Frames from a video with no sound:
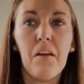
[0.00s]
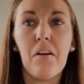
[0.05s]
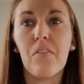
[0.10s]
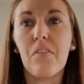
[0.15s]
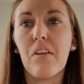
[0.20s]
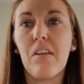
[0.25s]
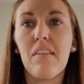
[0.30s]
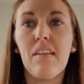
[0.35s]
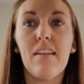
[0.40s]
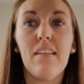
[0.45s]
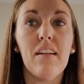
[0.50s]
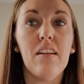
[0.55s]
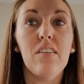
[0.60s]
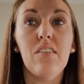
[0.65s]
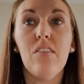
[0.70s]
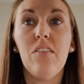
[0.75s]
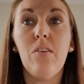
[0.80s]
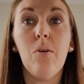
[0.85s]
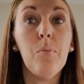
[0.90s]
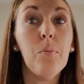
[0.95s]
I don't really think
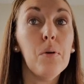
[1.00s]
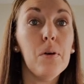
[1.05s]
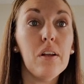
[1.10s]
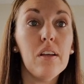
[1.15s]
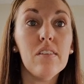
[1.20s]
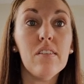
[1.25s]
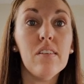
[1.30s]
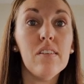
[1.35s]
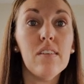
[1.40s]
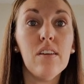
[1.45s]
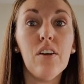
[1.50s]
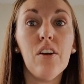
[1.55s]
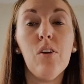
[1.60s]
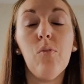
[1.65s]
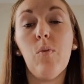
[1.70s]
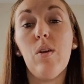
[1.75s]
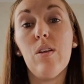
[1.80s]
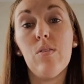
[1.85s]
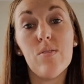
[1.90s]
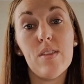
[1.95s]
that's super
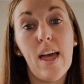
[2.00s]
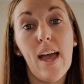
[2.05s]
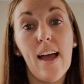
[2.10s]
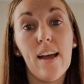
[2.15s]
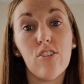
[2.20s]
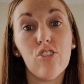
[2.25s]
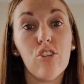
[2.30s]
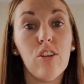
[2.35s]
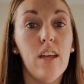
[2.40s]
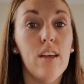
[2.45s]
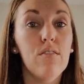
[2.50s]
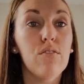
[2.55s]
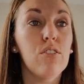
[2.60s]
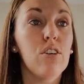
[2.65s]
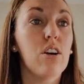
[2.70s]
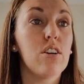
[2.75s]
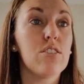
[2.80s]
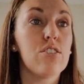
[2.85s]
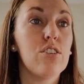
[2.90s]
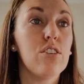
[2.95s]
necessary. We use the Hatch
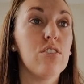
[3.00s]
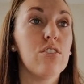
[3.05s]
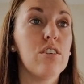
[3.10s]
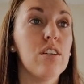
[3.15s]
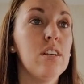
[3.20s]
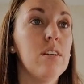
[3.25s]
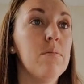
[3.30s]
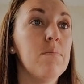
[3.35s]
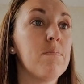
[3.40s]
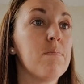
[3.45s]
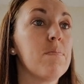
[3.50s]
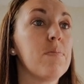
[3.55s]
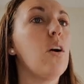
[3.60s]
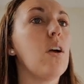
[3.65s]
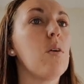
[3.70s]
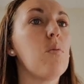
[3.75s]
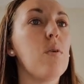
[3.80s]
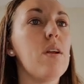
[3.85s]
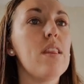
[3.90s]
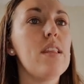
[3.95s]
light for our children.
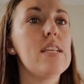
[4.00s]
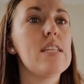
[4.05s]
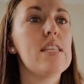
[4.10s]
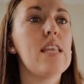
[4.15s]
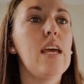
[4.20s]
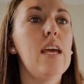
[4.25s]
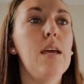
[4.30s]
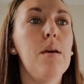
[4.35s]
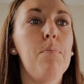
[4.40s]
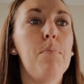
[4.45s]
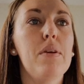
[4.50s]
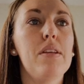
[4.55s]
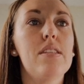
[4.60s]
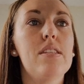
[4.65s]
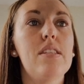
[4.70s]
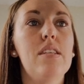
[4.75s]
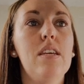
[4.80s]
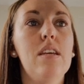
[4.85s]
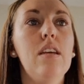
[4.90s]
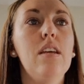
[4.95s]
Okay, one of these hip
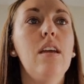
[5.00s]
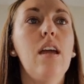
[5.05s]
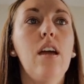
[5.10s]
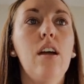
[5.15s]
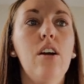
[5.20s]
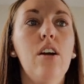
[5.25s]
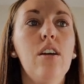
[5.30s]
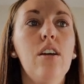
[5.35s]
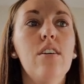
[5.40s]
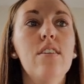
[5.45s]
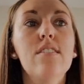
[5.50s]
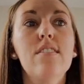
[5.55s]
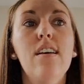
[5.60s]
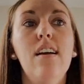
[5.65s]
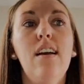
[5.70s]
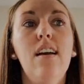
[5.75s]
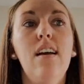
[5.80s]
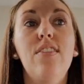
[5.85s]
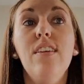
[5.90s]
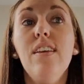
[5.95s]
seat carriers.